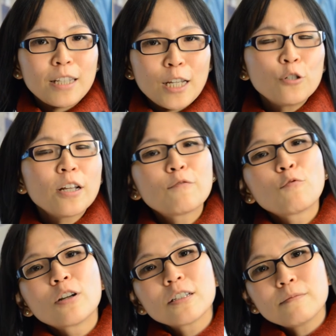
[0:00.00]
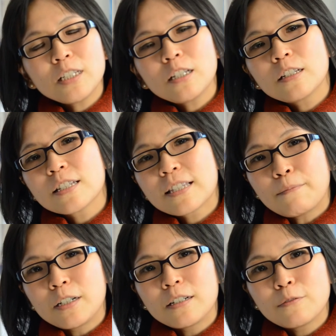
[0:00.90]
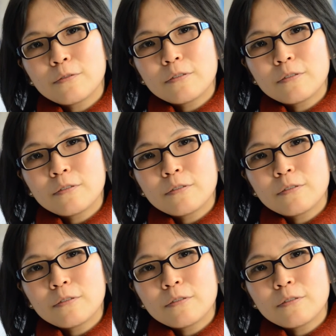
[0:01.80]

they could have worn them in the summer.